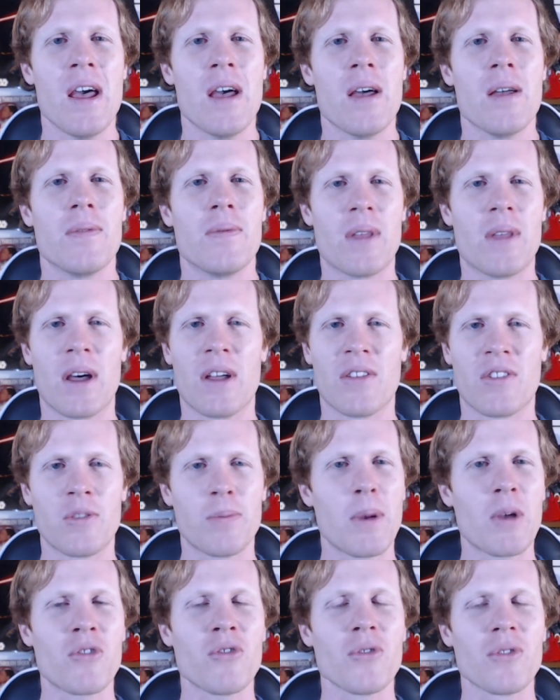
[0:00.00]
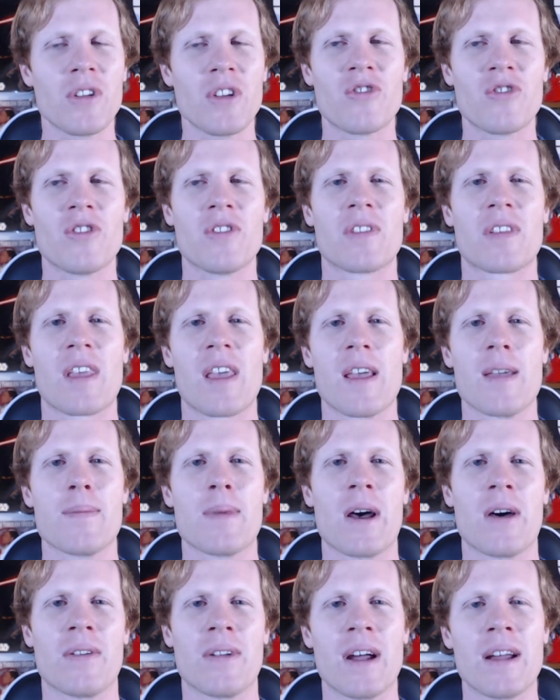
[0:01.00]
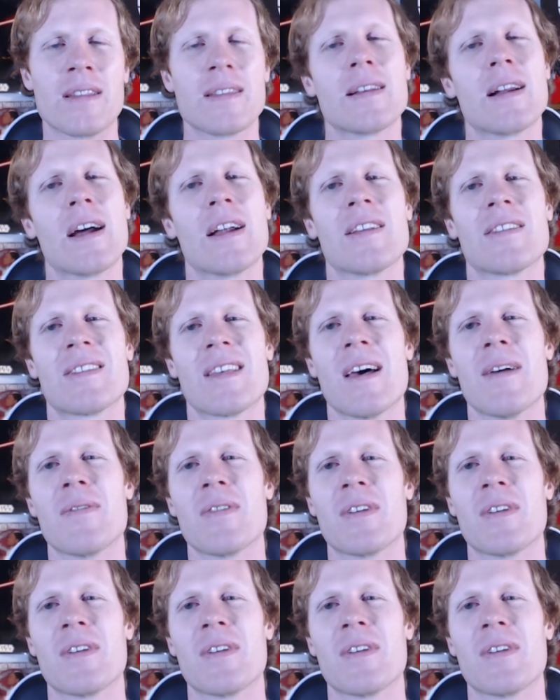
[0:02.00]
the special editions came out in 1997.